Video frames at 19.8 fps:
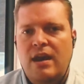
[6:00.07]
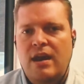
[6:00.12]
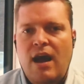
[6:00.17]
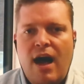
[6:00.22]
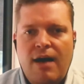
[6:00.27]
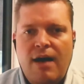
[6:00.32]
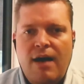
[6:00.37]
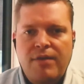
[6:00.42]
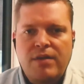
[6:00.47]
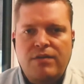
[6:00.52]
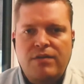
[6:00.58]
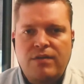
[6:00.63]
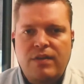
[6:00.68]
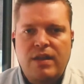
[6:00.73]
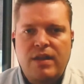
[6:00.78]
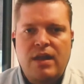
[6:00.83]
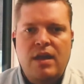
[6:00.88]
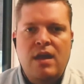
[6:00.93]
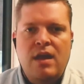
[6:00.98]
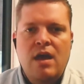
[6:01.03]
And
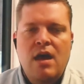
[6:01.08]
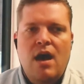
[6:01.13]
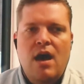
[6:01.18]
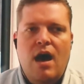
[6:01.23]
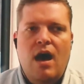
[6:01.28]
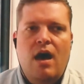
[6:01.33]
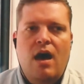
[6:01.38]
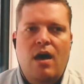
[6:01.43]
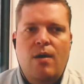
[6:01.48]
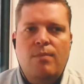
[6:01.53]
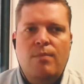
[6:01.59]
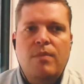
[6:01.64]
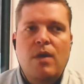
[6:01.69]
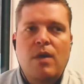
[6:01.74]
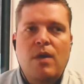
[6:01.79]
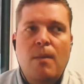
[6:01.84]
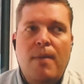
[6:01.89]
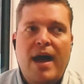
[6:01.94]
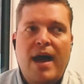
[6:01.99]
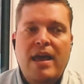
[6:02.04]
obviously,
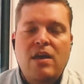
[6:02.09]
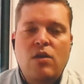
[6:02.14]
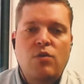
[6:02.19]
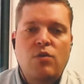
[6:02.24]
Um, by